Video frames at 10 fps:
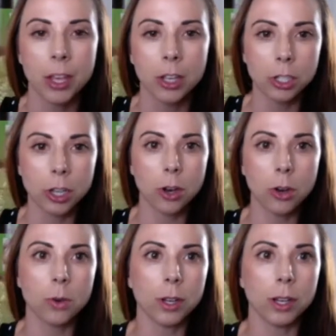
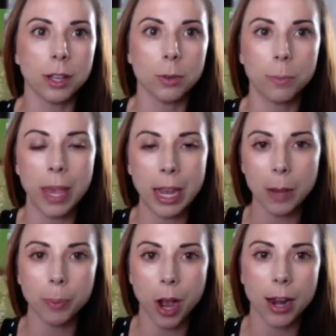So pick
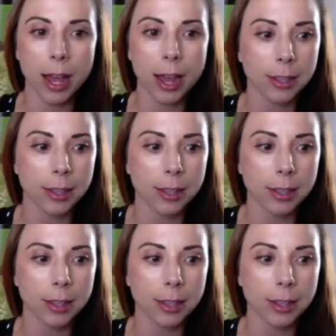a product,